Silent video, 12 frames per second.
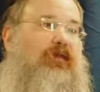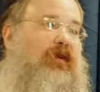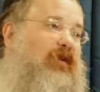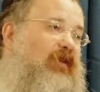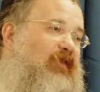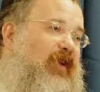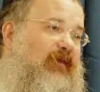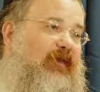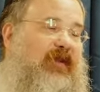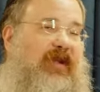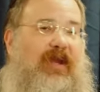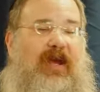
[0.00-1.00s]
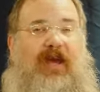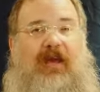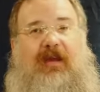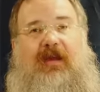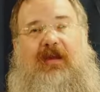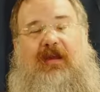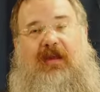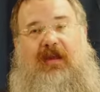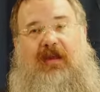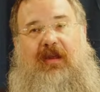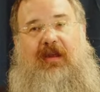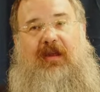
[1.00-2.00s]
Brachas 17a,
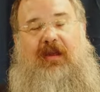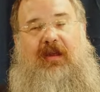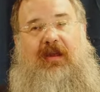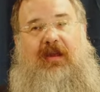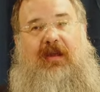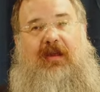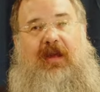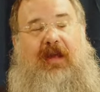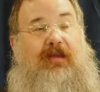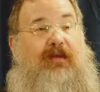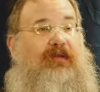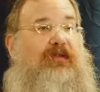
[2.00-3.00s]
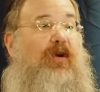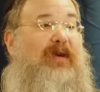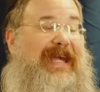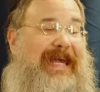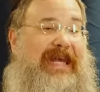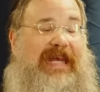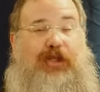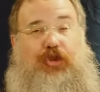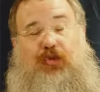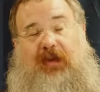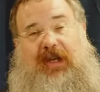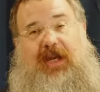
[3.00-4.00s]
that there's no eating and
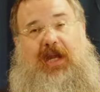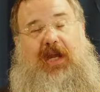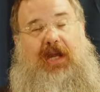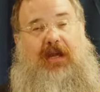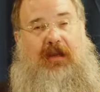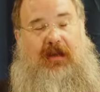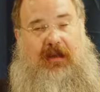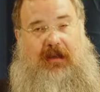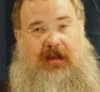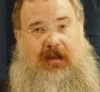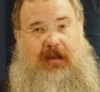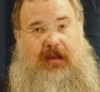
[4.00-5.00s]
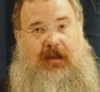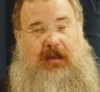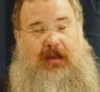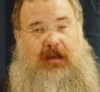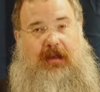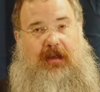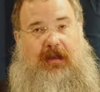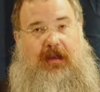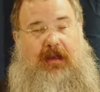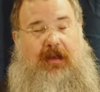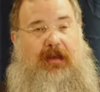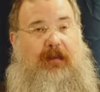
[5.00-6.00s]
drinking
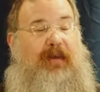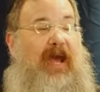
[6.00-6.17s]
in